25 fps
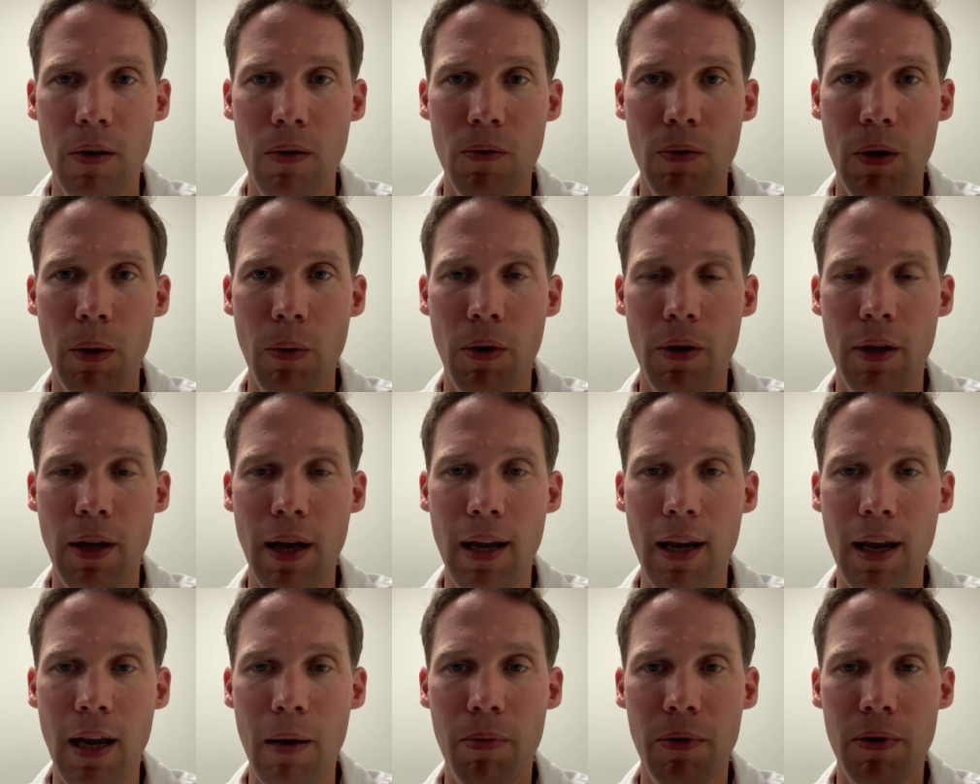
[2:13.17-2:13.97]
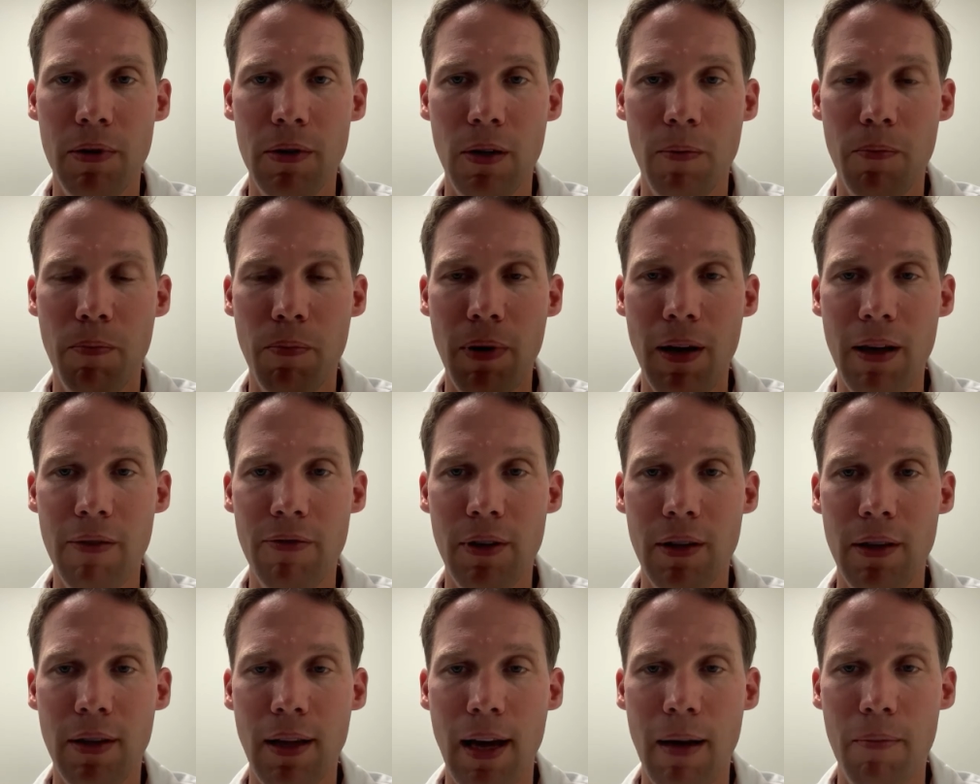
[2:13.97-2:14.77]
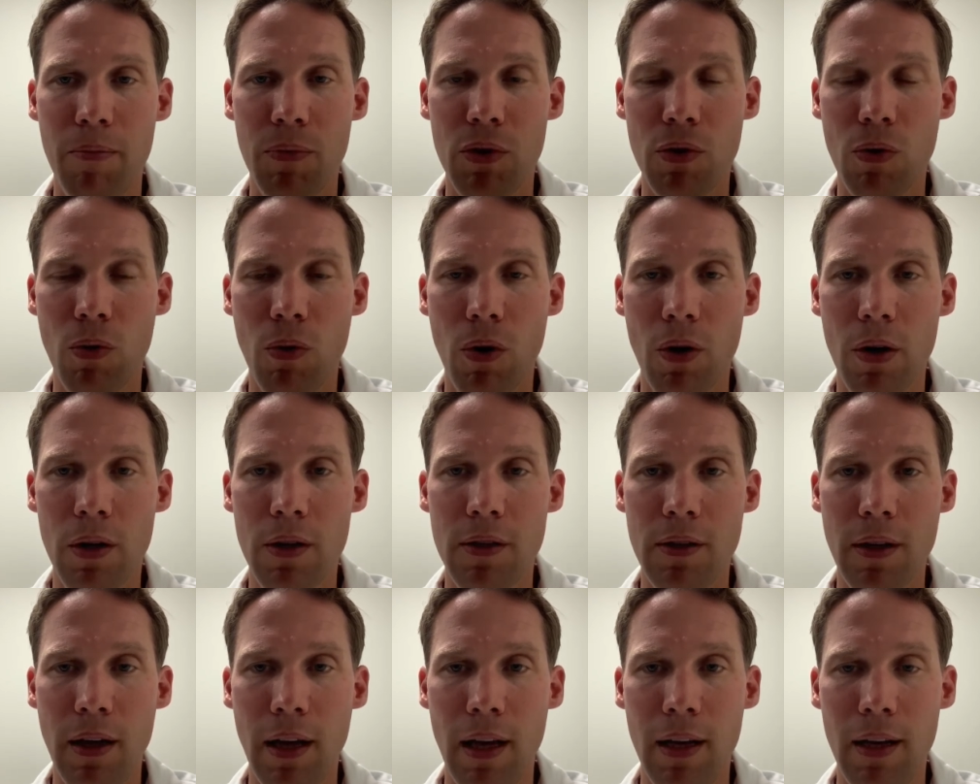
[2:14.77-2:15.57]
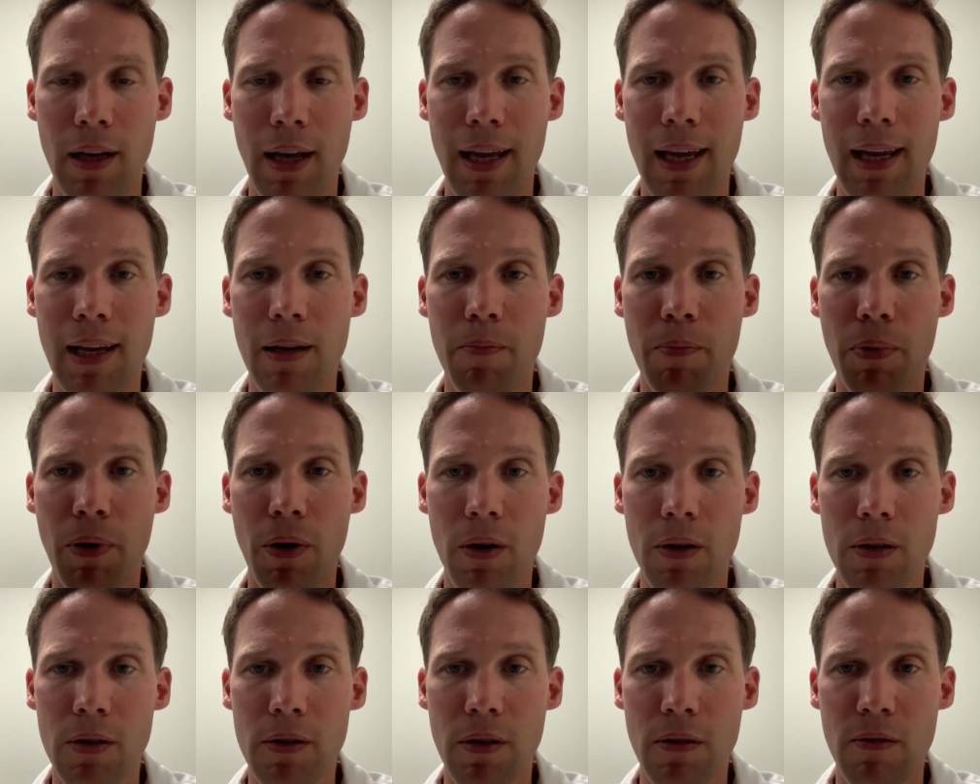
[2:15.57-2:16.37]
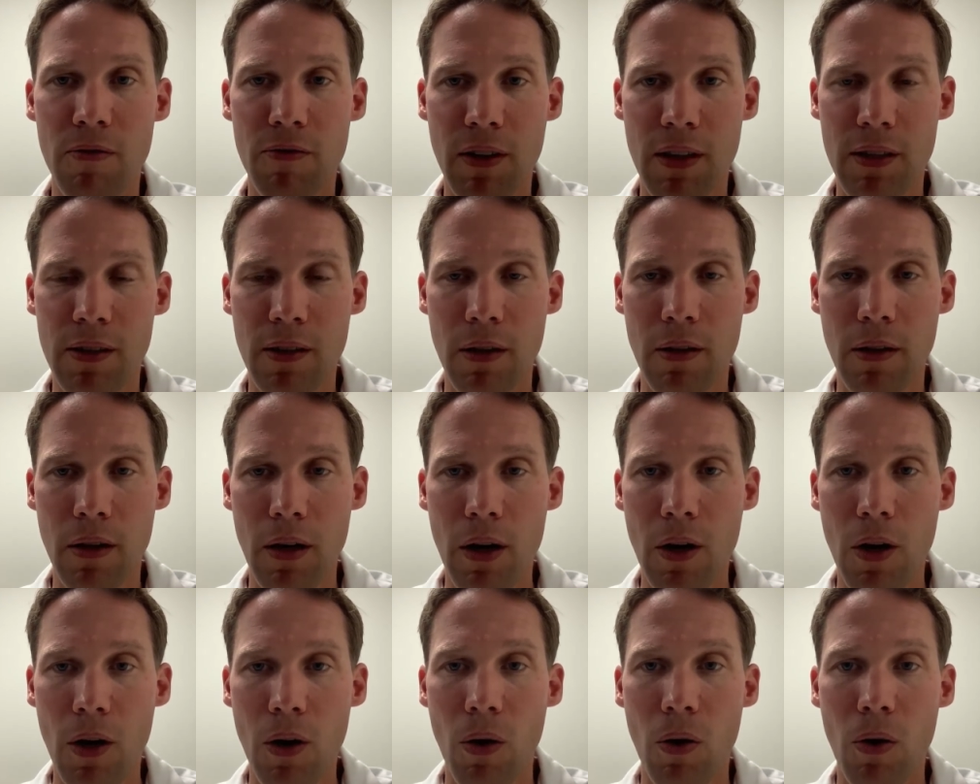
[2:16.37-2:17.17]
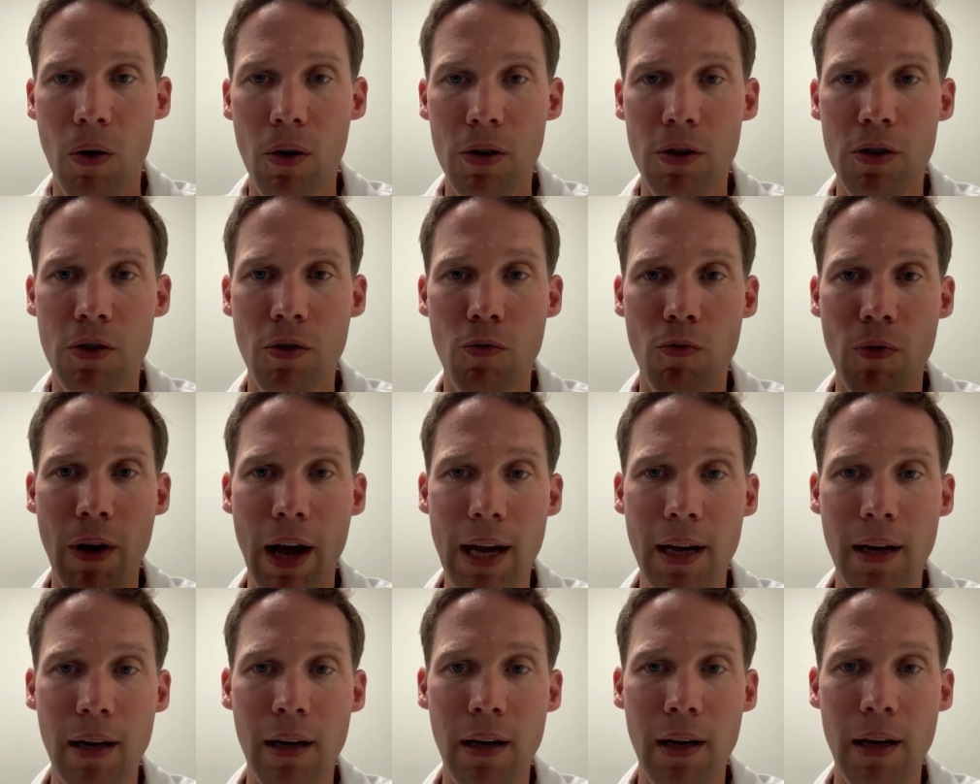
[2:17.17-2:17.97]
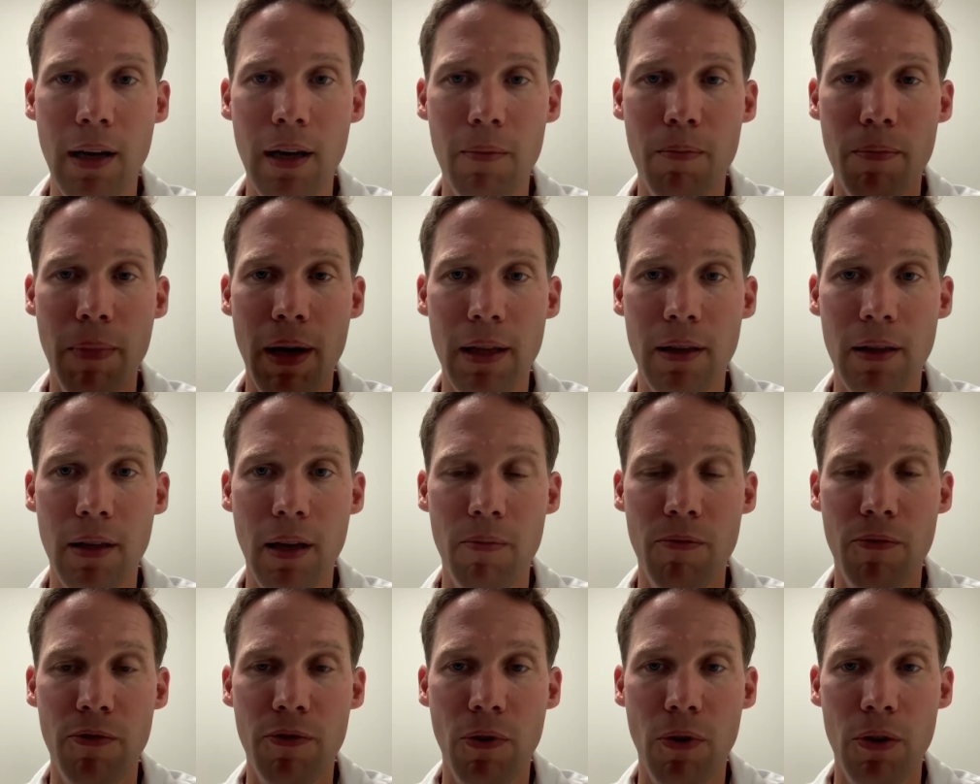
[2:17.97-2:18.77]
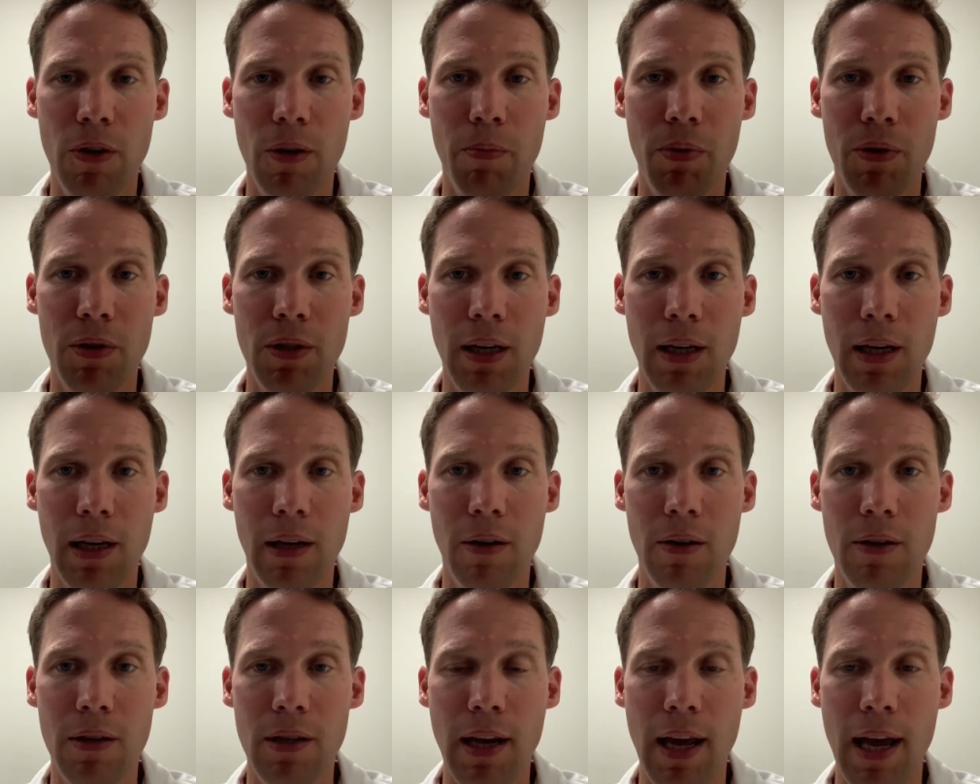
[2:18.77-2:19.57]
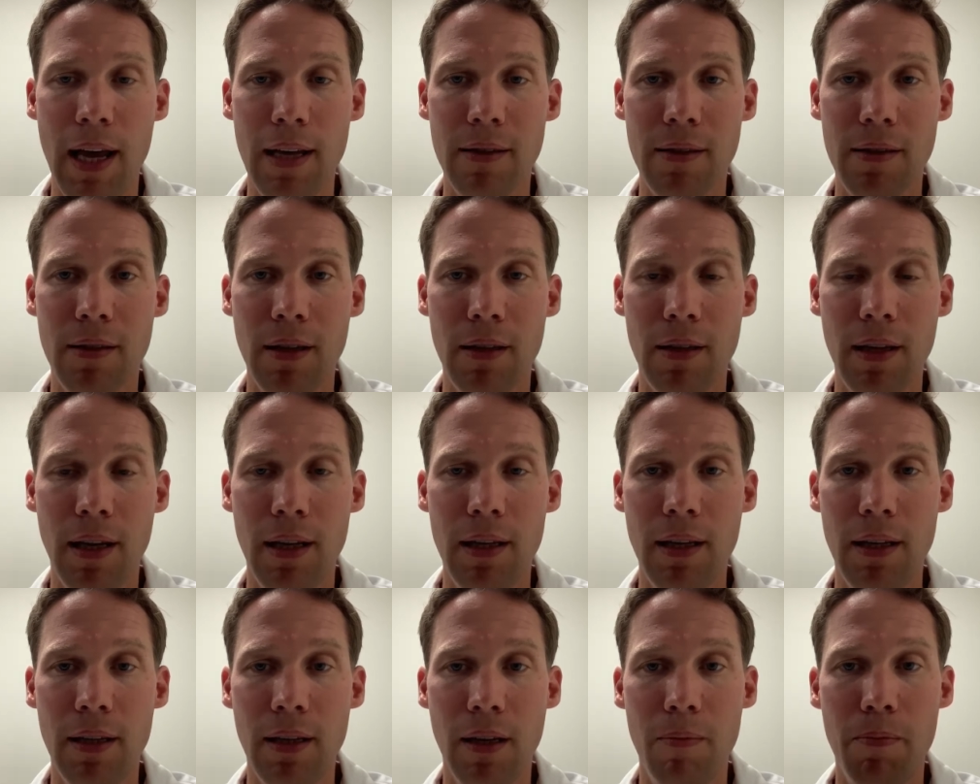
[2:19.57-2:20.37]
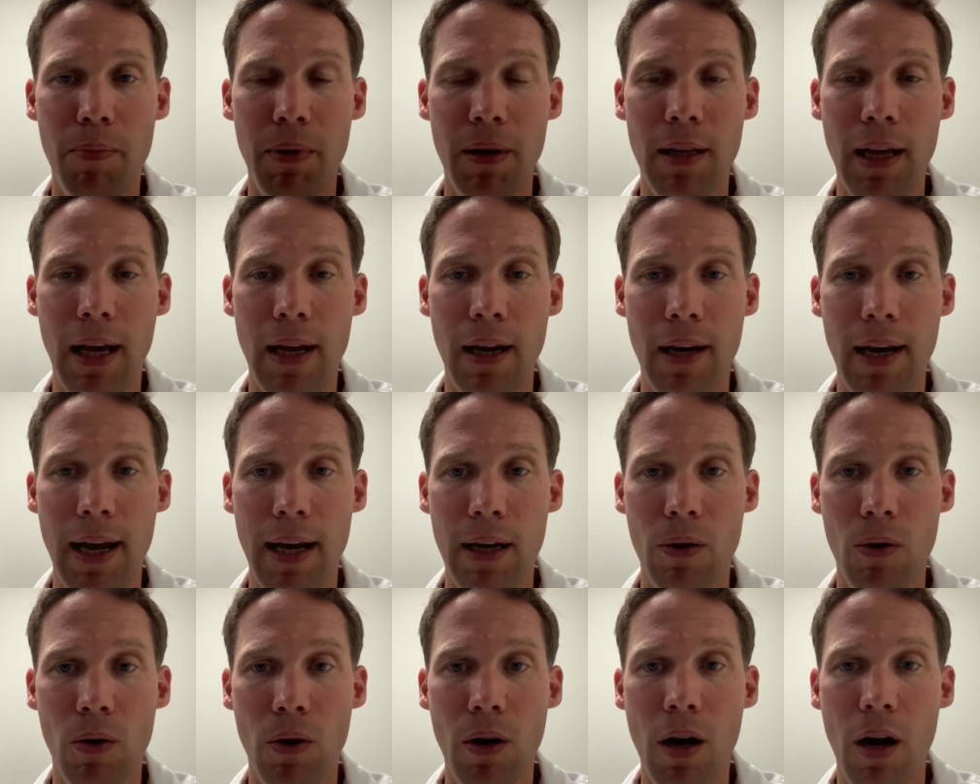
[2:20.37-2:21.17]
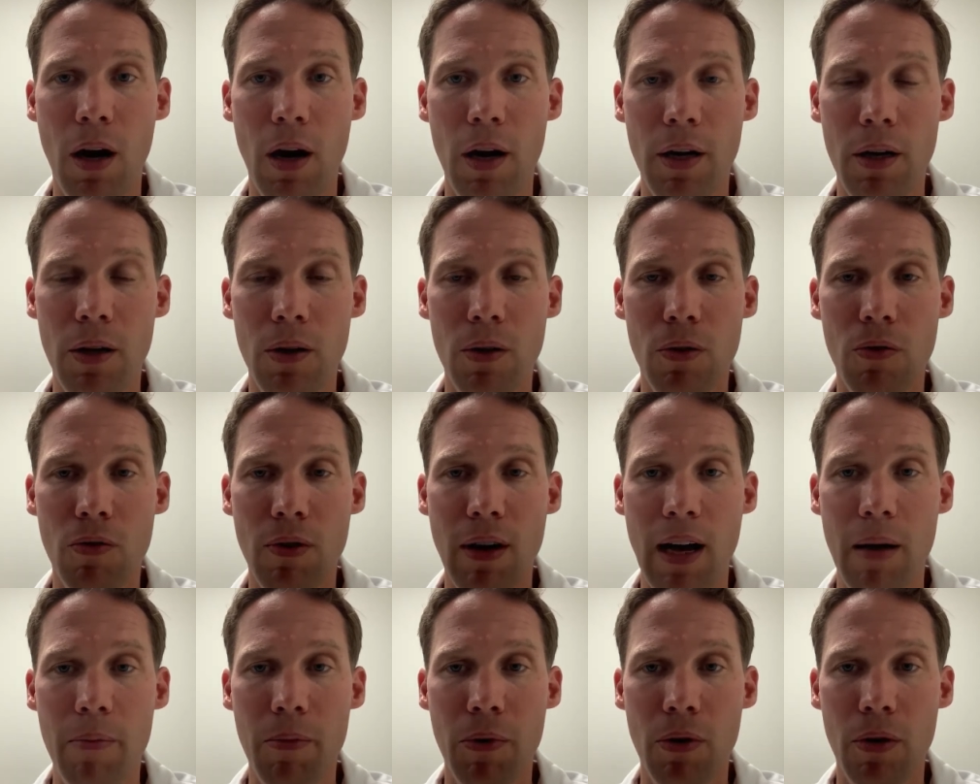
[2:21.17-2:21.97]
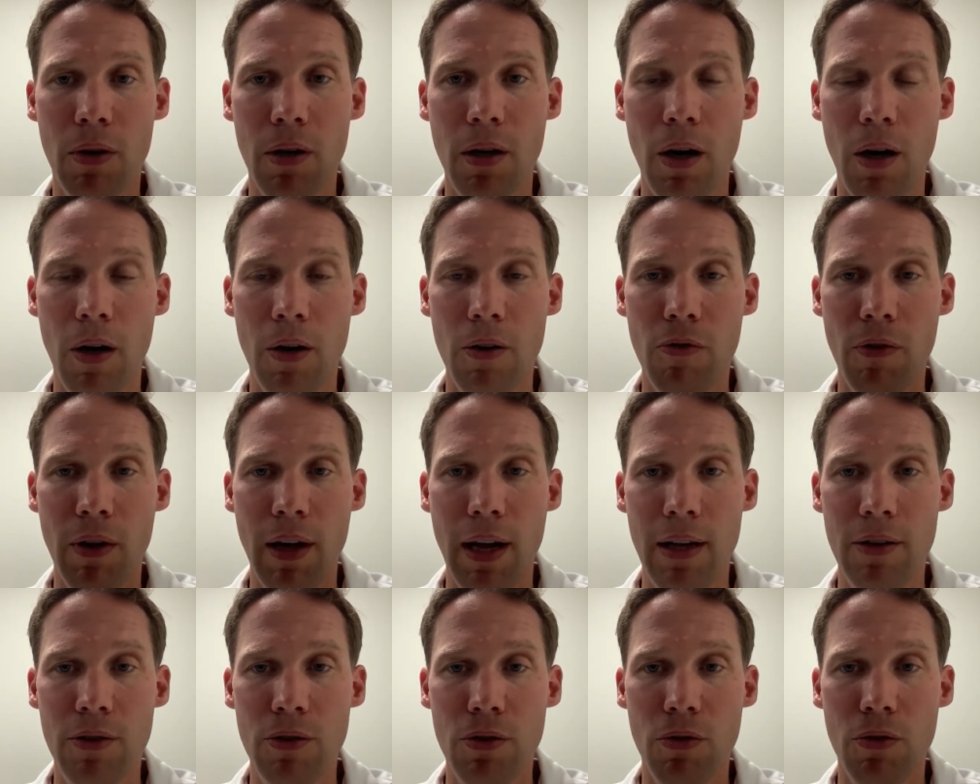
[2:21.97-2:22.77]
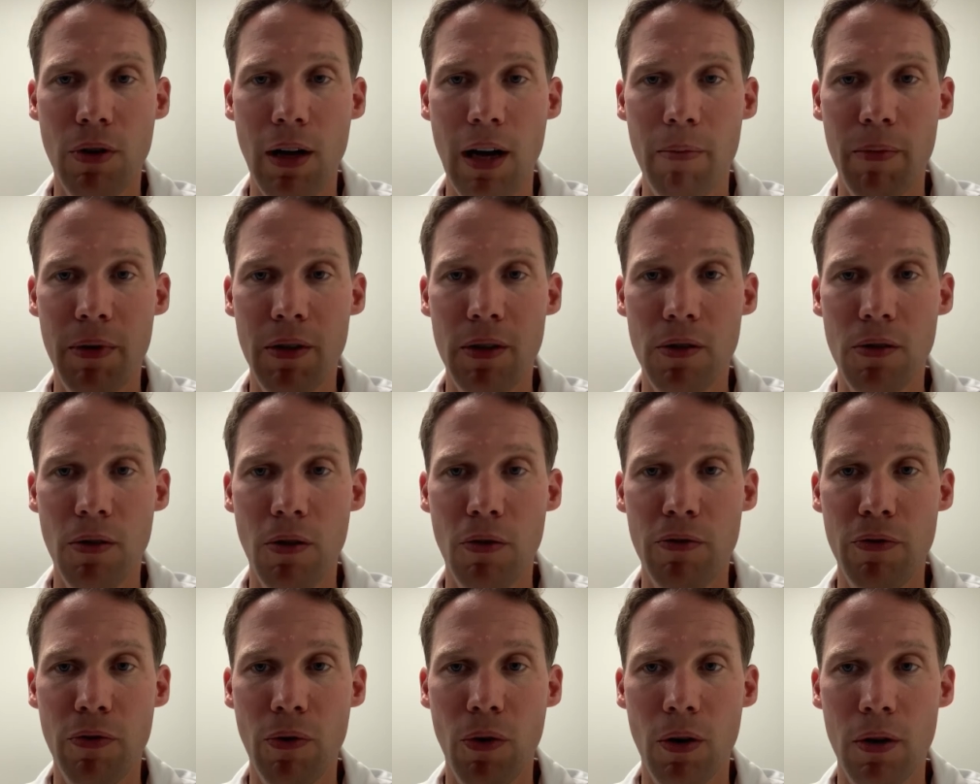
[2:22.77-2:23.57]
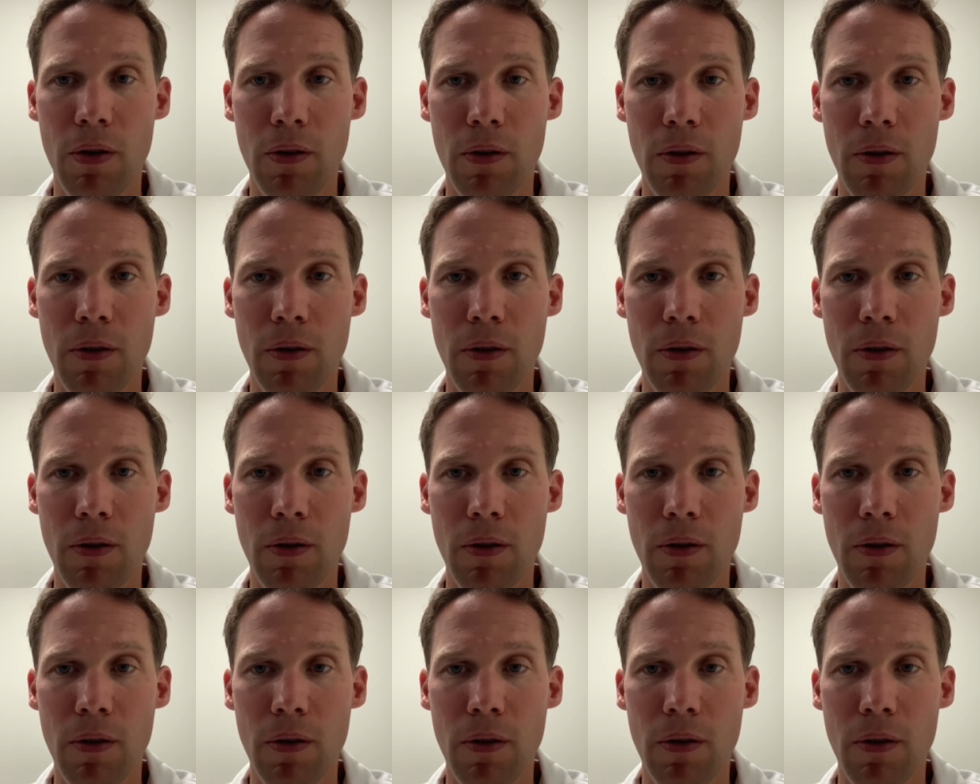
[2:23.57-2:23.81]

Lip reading: we were then able to pivot them towards an in-person visit or directly admit them for the particular tests that they needed, be that an echocardiogram or a coronary angiogram and so forth.